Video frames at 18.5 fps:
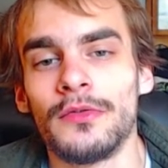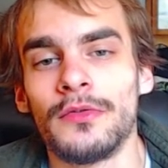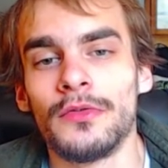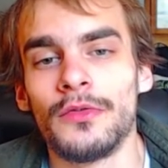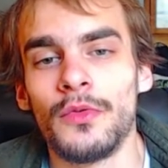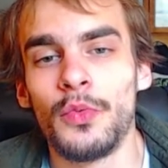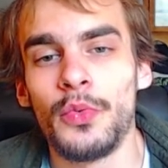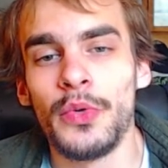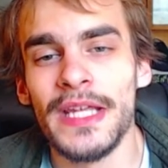
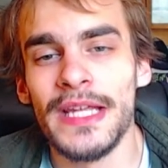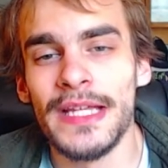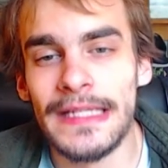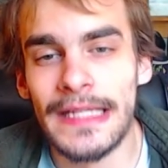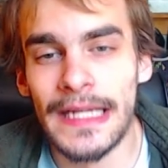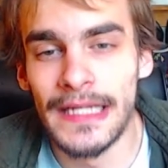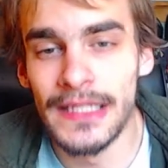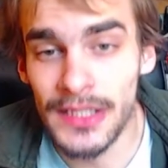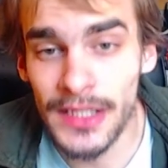weed
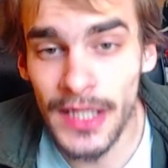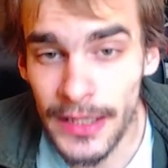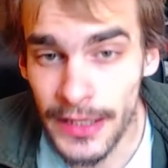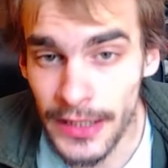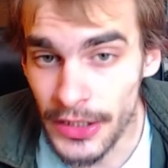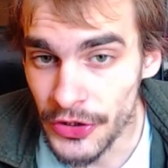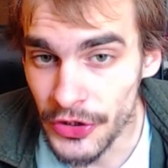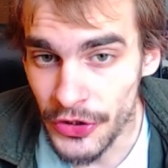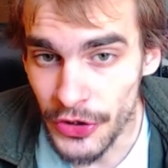does
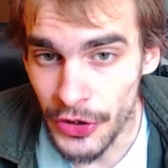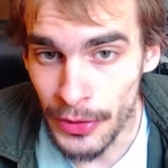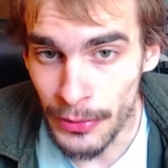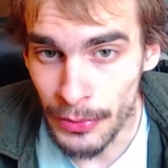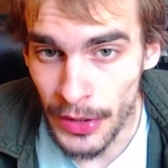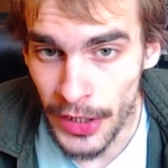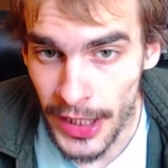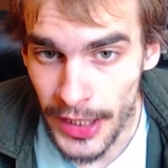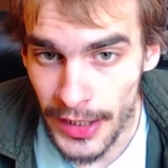nothing to your
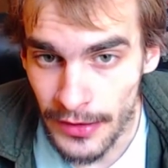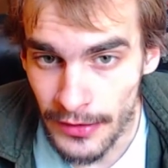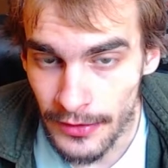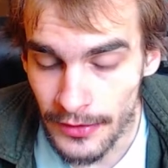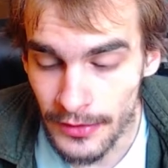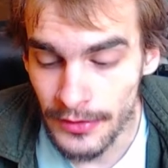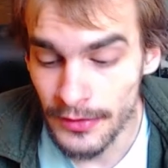brain,